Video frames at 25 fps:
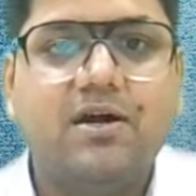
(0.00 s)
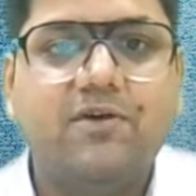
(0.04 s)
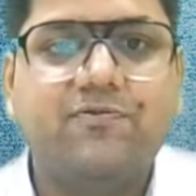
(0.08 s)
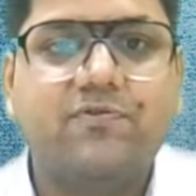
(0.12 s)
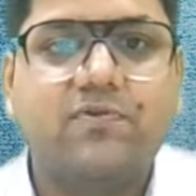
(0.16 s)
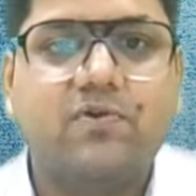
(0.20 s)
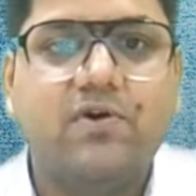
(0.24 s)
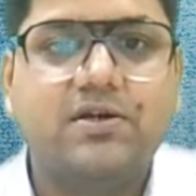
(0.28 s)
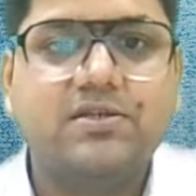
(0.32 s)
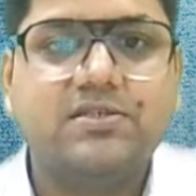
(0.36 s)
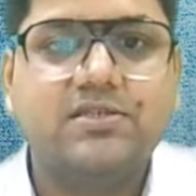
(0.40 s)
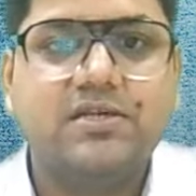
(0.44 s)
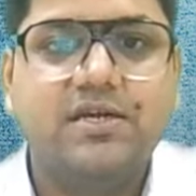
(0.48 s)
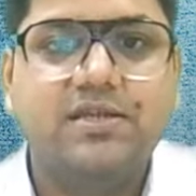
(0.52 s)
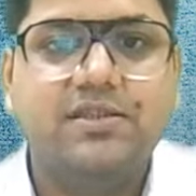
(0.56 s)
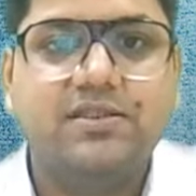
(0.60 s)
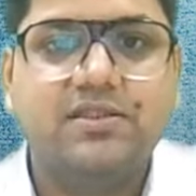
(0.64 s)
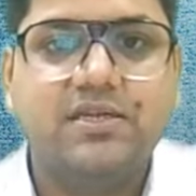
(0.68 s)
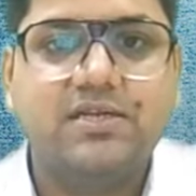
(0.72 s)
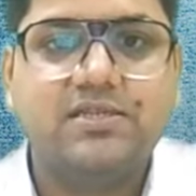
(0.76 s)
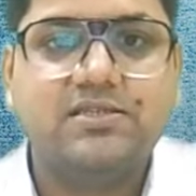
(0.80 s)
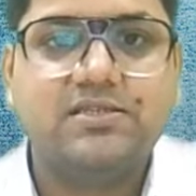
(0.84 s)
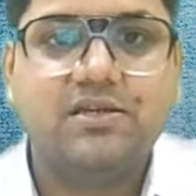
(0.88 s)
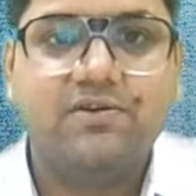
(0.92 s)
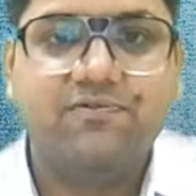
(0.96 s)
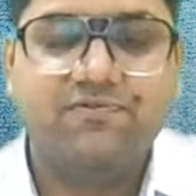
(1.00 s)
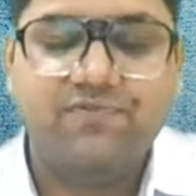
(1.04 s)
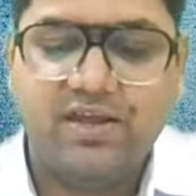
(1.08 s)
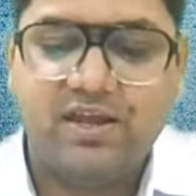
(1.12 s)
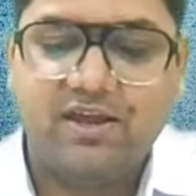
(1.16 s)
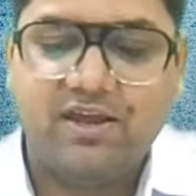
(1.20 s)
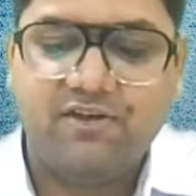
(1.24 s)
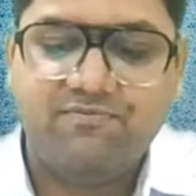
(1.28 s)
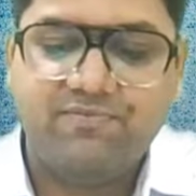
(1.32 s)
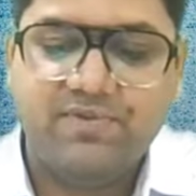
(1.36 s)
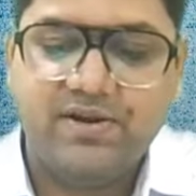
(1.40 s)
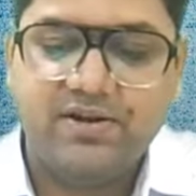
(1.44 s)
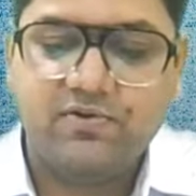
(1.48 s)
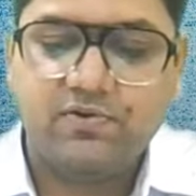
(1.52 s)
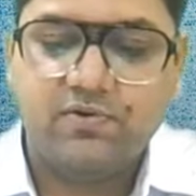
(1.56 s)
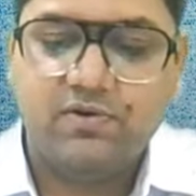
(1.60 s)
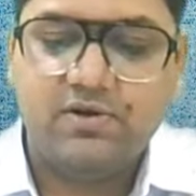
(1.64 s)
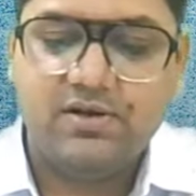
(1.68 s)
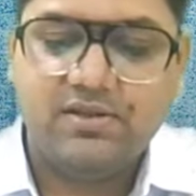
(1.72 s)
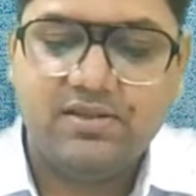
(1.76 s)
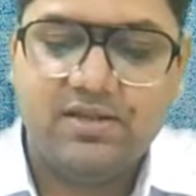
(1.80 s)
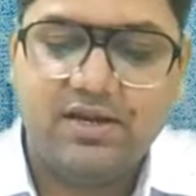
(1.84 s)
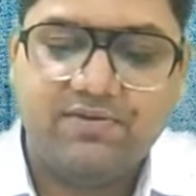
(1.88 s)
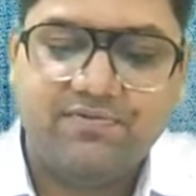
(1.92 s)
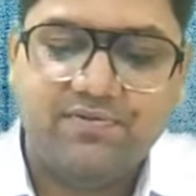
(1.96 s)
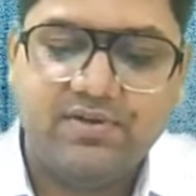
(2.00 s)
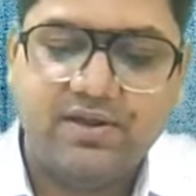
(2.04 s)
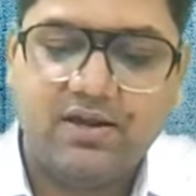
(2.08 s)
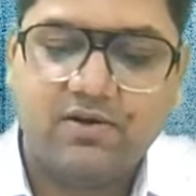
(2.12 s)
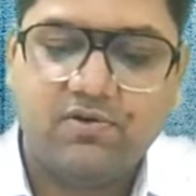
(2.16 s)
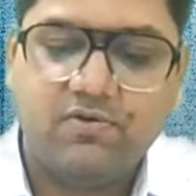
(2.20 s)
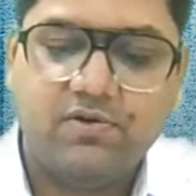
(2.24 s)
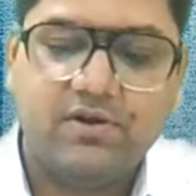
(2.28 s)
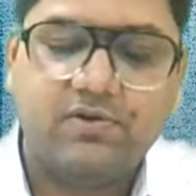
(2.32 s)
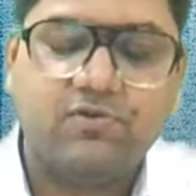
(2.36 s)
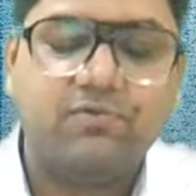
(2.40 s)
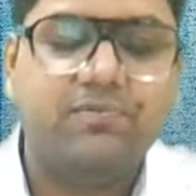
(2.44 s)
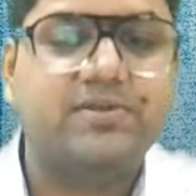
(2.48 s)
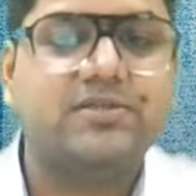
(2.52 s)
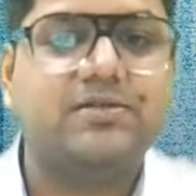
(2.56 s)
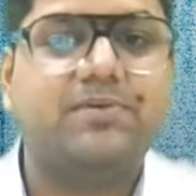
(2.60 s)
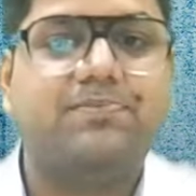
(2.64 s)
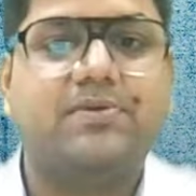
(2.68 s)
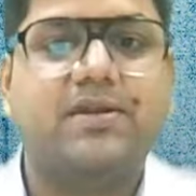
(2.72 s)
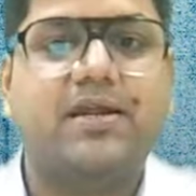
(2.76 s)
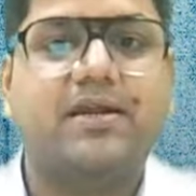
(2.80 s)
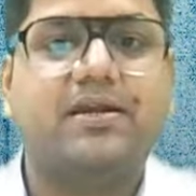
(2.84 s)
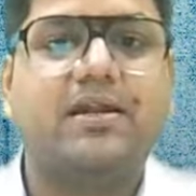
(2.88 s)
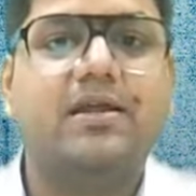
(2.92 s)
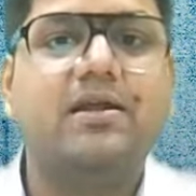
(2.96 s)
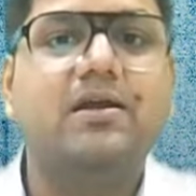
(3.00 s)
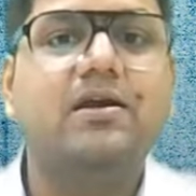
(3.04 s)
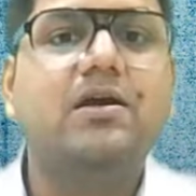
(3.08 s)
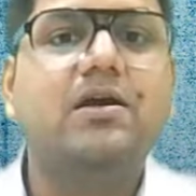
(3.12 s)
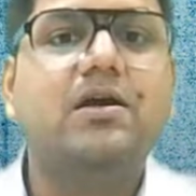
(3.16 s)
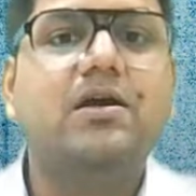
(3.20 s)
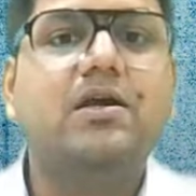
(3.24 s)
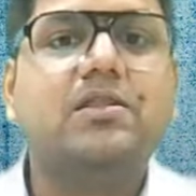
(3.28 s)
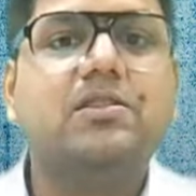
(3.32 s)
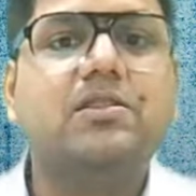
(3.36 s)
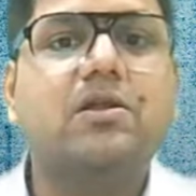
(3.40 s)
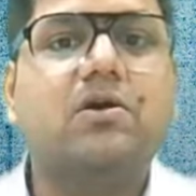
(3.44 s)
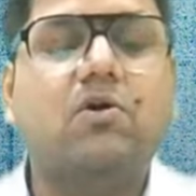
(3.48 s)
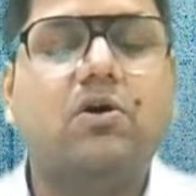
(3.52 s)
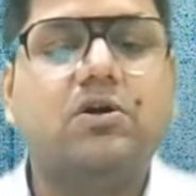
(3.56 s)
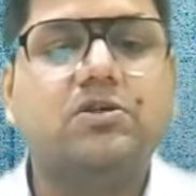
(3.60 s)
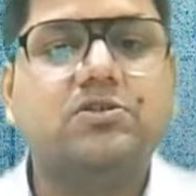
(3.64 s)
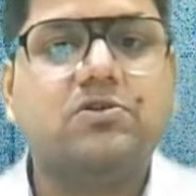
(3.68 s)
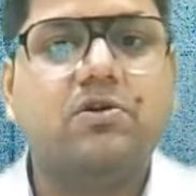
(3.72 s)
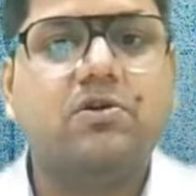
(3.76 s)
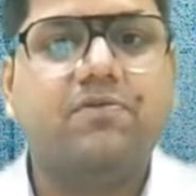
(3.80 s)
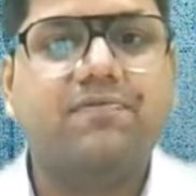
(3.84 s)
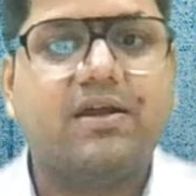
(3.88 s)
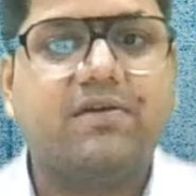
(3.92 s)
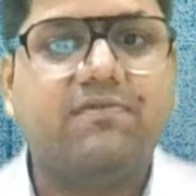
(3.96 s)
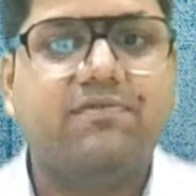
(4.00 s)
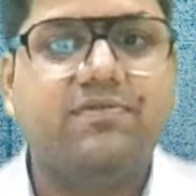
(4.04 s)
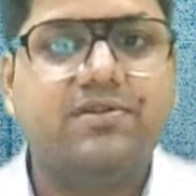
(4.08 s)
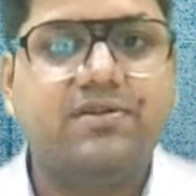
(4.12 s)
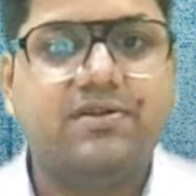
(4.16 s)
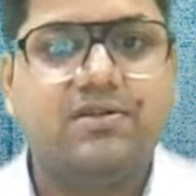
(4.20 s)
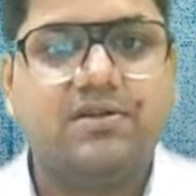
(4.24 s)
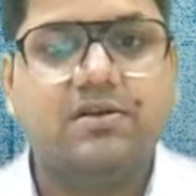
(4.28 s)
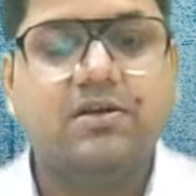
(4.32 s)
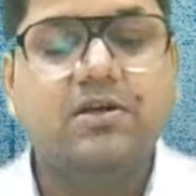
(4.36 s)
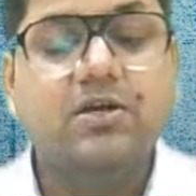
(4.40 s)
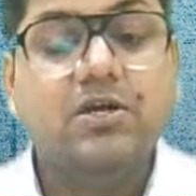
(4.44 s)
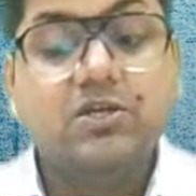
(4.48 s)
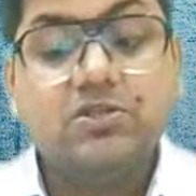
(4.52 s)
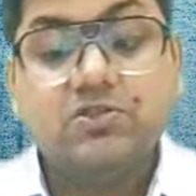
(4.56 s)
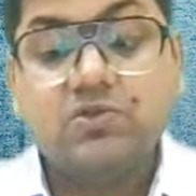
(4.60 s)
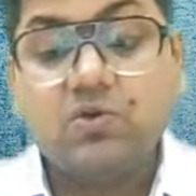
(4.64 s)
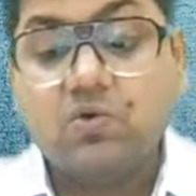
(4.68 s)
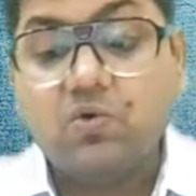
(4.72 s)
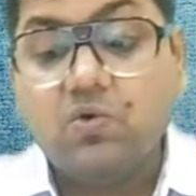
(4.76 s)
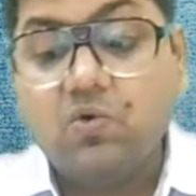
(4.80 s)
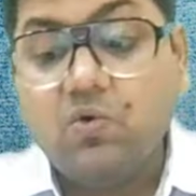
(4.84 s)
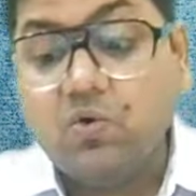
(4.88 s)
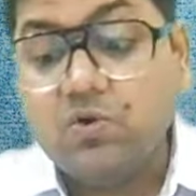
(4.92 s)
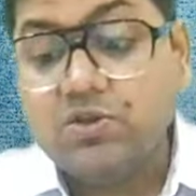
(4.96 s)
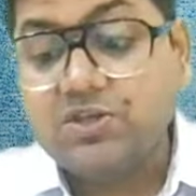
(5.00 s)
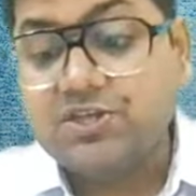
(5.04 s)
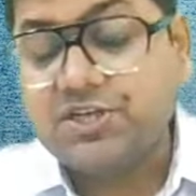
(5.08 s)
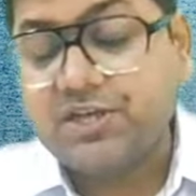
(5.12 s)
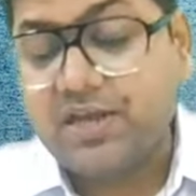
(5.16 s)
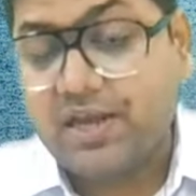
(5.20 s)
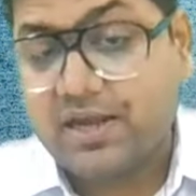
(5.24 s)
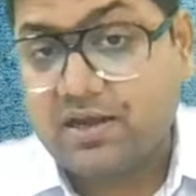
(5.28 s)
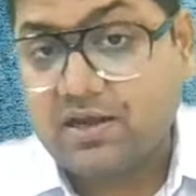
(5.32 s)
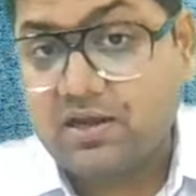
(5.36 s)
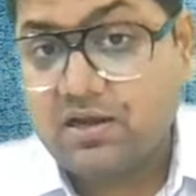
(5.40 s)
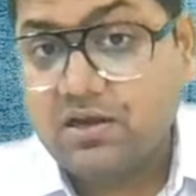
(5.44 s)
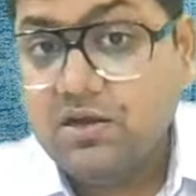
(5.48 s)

Of course, in this we have been told that we are going to be subtracting the cost of acquisition. So go check